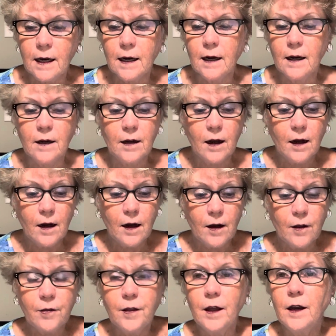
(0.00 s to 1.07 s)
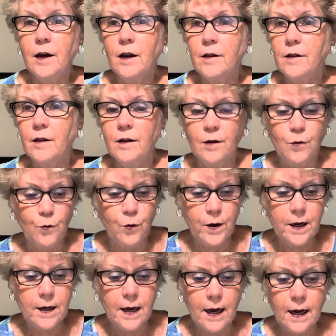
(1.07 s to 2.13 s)
and then
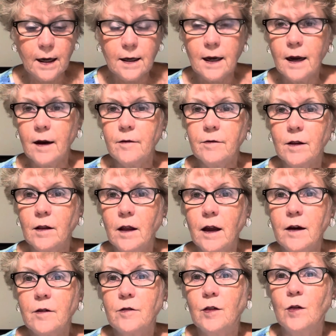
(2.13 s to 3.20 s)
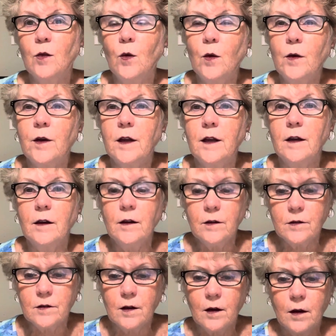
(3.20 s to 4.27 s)
we can't have the light of the Lord in
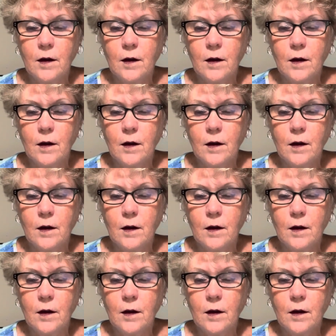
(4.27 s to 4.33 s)
us